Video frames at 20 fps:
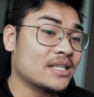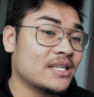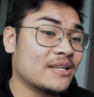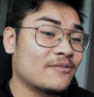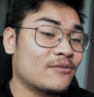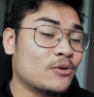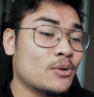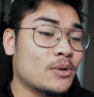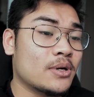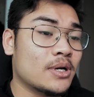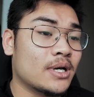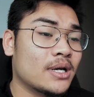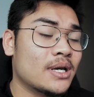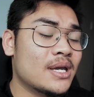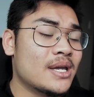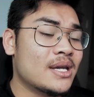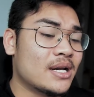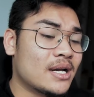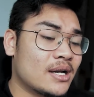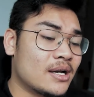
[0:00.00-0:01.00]
give you
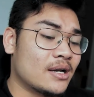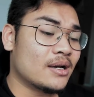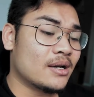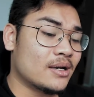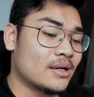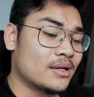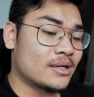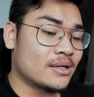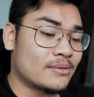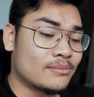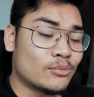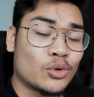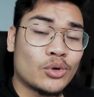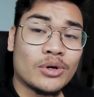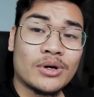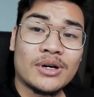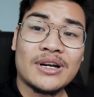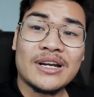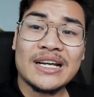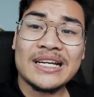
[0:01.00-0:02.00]
a
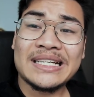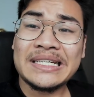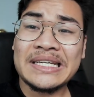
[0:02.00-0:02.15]
more